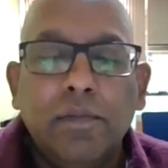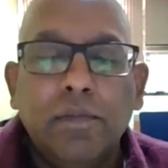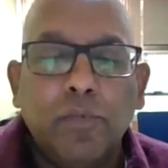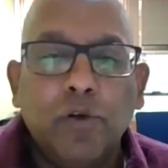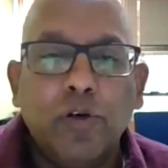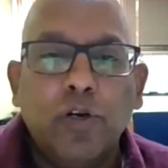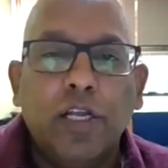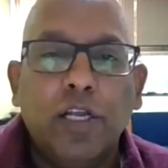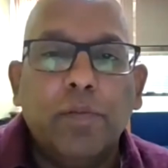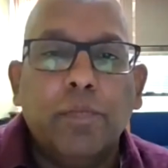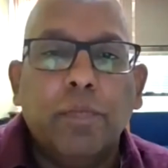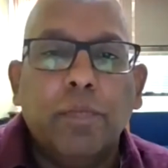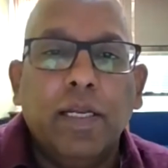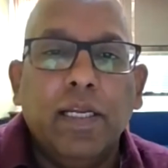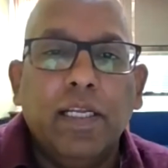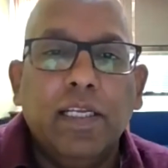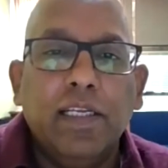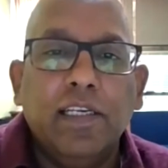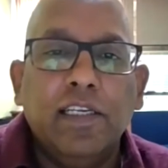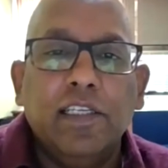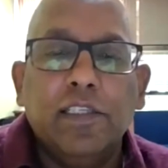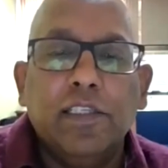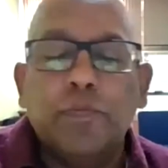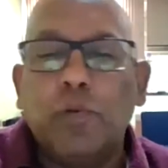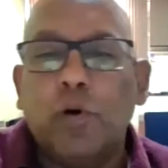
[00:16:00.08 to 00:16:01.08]
putting money
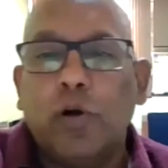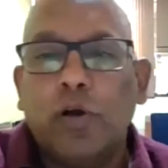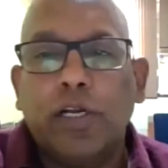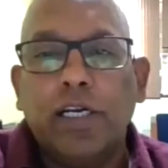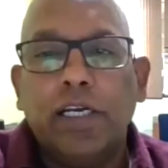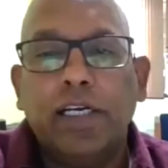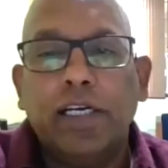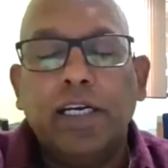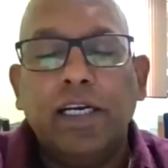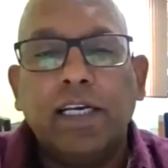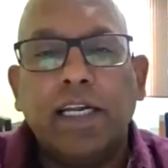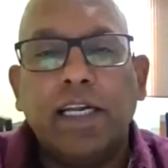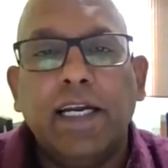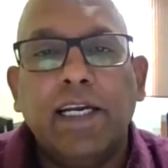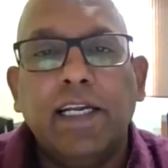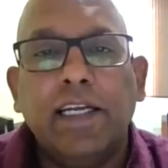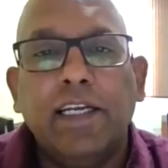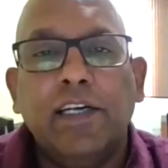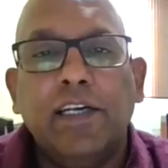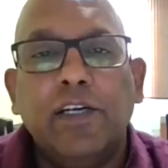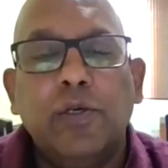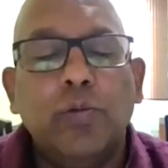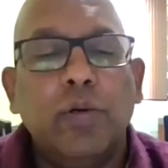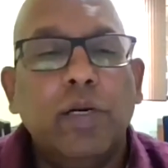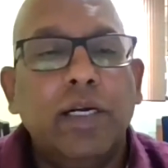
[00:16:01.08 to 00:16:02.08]
in his pocket and
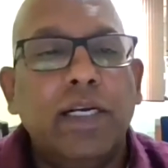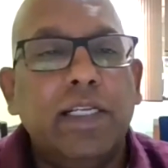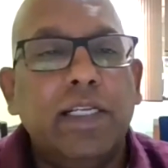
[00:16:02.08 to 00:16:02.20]
getting into a